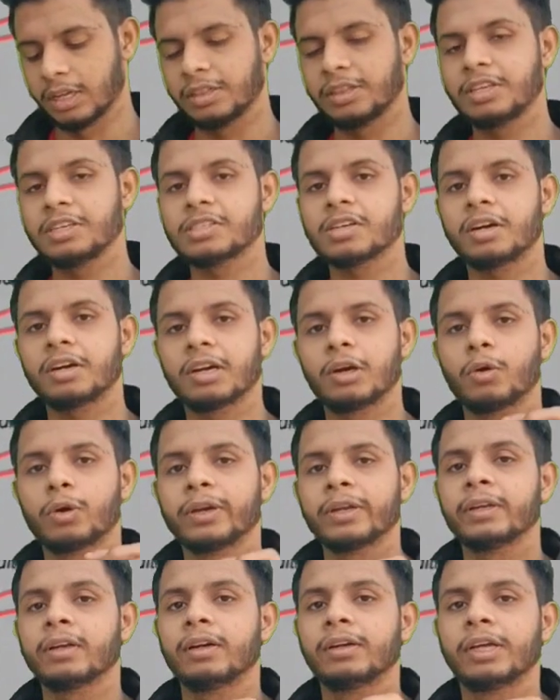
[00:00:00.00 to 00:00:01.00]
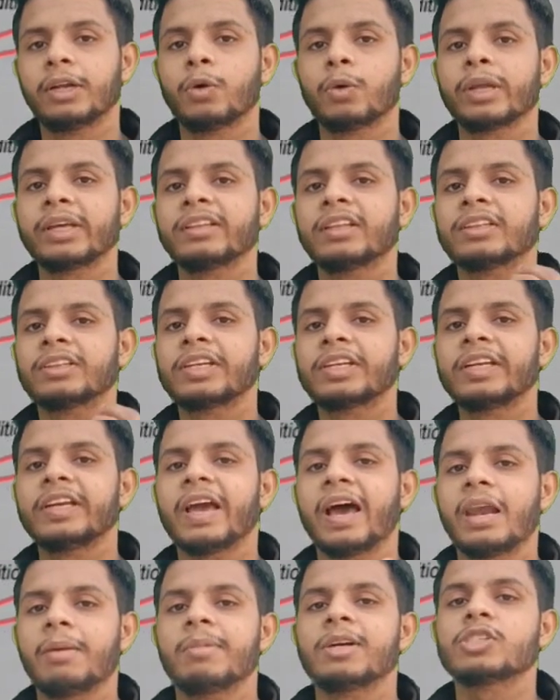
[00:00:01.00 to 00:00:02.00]
these are denoting, the
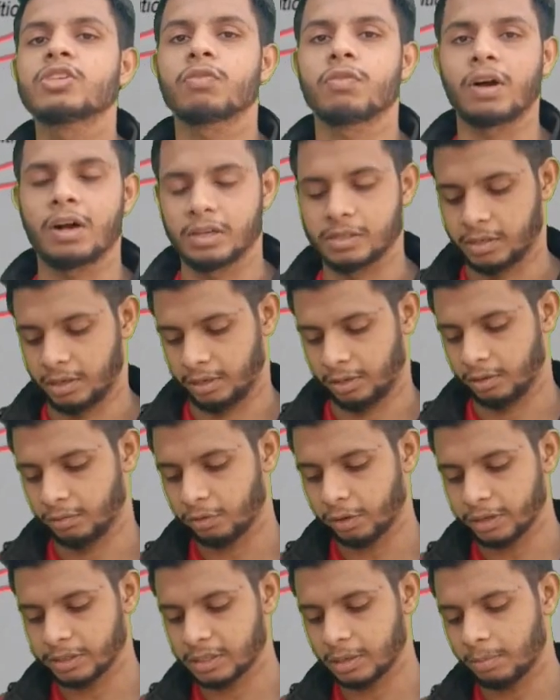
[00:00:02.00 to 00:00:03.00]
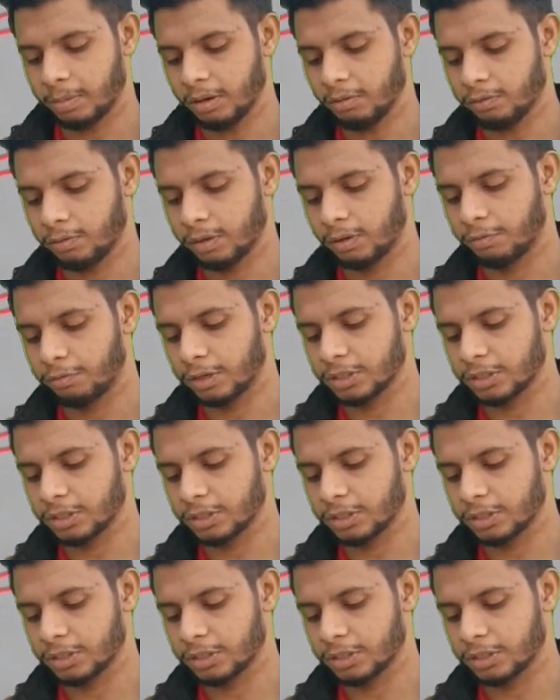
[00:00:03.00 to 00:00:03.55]
three elements of a hazard for example uh,